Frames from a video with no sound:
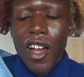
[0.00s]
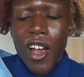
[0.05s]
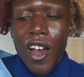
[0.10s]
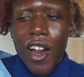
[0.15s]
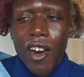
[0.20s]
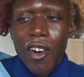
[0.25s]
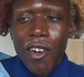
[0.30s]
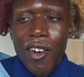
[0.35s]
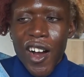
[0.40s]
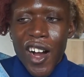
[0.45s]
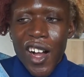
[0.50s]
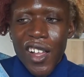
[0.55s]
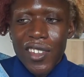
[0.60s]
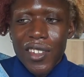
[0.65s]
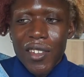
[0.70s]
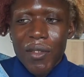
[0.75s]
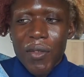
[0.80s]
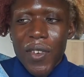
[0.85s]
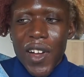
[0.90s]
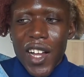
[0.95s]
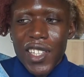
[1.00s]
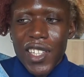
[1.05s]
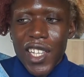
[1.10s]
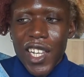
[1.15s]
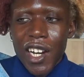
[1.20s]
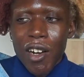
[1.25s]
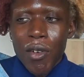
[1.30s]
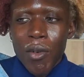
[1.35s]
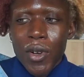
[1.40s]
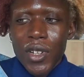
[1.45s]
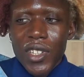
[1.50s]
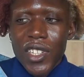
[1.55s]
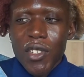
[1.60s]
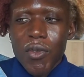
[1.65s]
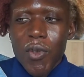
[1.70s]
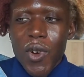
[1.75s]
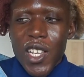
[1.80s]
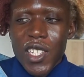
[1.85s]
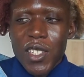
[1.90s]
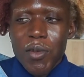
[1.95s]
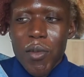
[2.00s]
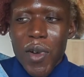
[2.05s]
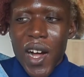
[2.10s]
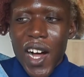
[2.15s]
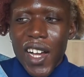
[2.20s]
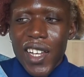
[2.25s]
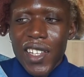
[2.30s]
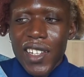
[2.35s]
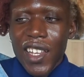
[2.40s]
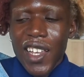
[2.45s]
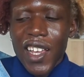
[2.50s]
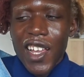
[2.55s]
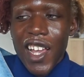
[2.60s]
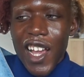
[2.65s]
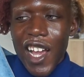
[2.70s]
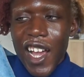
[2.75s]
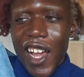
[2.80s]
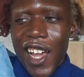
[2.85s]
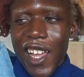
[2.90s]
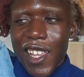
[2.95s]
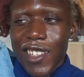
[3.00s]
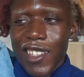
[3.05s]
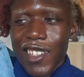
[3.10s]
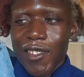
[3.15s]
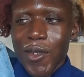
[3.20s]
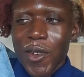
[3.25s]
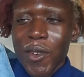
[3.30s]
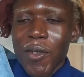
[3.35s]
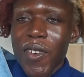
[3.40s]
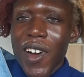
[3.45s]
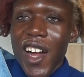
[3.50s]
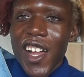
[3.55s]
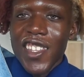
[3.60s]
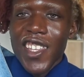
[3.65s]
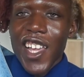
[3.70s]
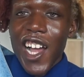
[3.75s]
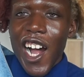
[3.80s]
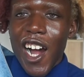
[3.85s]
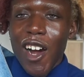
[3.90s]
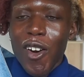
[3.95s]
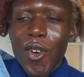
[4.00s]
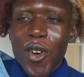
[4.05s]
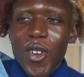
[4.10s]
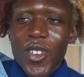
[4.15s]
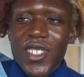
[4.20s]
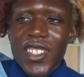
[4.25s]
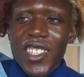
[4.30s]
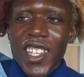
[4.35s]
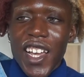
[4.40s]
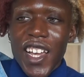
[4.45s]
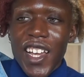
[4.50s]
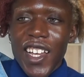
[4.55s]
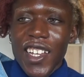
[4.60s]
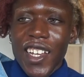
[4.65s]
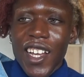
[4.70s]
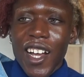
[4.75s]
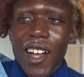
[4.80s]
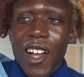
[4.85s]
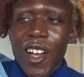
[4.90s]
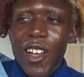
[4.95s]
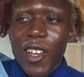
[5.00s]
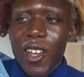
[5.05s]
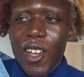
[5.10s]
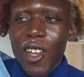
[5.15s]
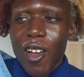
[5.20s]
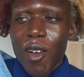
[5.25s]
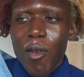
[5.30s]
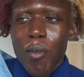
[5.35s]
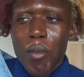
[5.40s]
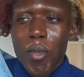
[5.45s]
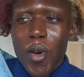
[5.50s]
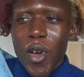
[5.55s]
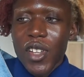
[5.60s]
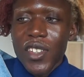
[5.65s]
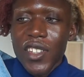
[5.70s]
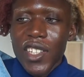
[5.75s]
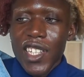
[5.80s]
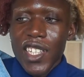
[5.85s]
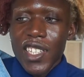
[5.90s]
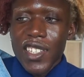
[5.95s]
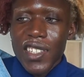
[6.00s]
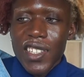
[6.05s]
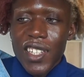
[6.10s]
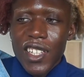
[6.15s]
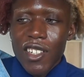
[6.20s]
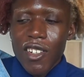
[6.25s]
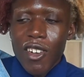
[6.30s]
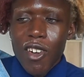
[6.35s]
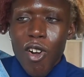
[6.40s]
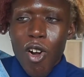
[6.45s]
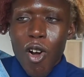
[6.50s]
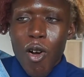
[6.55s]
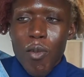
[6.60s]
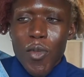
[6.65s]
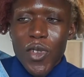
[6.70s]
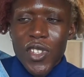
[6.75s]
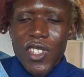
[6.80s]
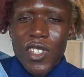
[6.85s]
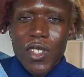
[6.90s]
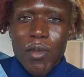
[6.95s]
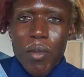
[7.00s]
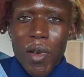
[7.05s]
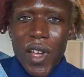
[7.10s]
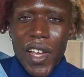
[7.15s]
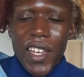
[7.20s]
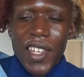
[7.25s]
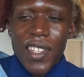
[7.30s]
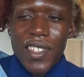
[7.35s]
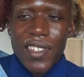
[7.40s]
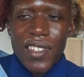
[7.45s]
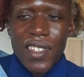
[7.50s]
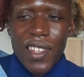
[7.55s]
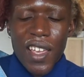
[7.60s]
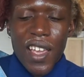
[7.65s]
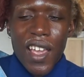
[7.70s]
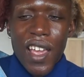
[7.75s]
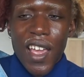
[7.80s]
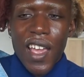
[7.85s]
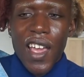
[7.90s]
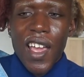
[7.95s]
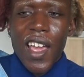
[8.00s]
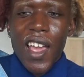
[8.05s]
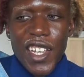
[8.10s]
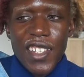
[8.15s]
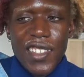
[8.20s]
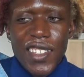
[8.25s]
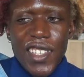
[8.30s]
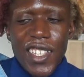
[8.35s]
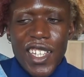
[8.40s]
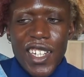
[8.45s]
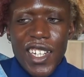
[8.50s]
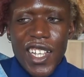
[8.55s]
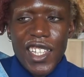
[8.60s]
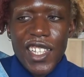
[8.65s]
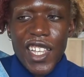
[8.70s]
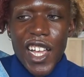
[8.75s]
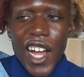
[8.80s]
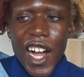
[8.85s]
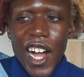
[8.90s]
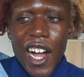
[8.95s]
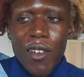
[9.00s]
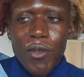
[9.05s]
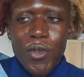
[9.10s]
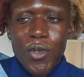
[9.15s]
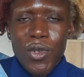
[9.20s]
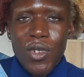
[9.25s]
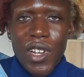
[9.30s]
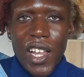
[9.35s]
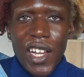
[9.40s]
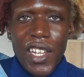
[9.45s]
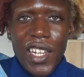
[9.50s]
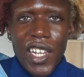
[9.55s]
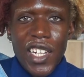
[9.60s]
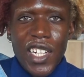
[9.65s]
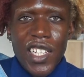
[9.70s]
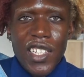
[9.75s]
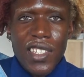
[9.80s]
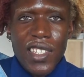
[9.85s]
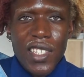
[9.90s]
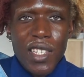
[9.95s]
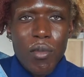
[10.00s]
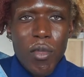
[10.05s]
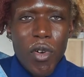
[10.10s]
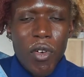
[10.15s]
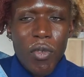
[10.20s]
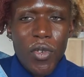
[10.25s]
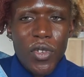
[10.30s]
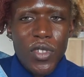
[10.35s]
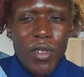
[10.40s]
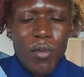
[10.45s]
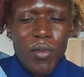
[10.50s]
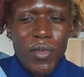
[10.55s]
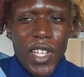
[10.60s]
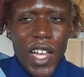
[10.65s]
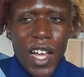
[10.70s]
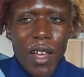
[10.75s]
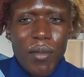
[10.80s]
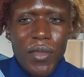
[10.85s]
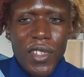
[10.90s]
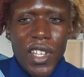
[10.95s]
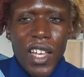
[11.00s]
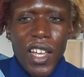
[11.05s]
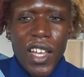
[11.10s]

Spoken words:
around the fact that I wrote it was mine, and with an arrow saying, but it's in a common space. I said that I have to like let it simmer for some time.